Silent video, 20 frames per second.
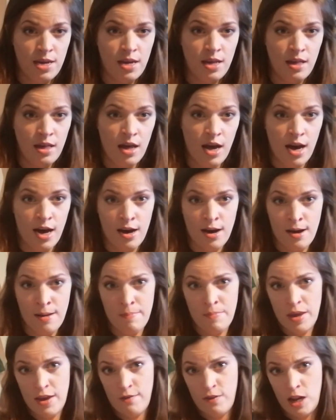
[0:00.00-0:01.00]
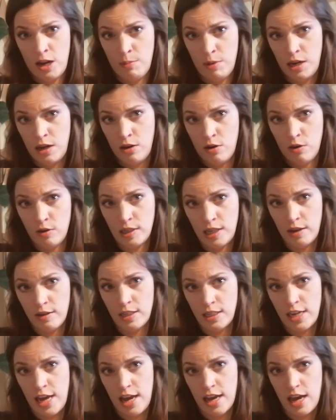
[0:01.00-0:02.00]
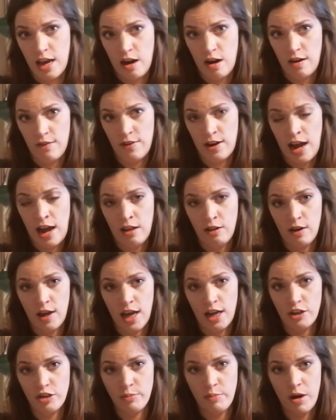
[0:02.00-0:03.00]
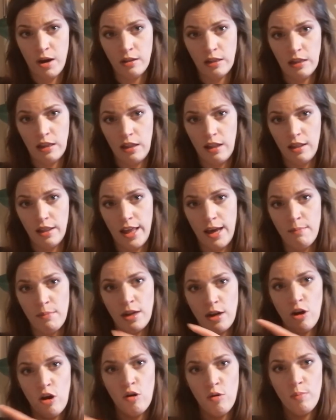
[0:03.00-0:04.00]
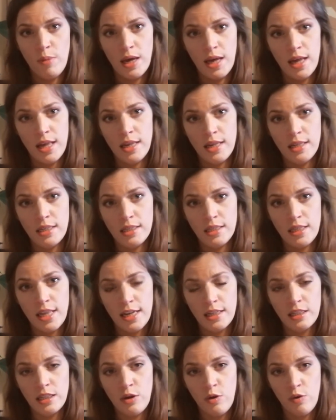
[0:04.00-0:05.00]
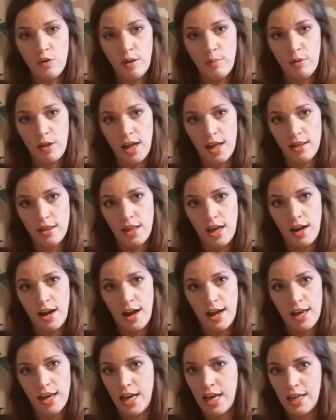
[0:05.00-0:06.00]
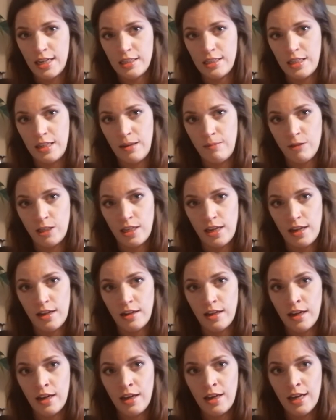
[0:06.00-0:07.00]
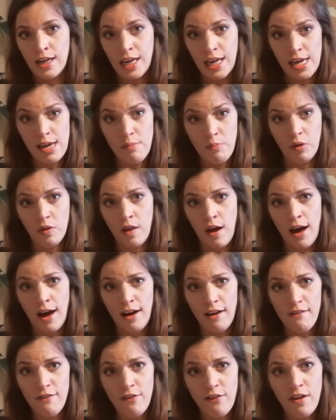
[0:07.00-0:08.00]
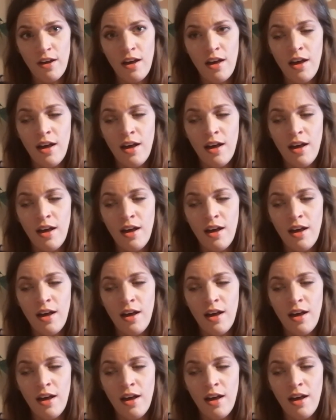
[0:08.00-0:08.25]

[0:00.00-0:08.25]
me. Um, if anybody knows how to take care of an alocasia Polly, let me know because that's the only plant that I can't seem to keep alive.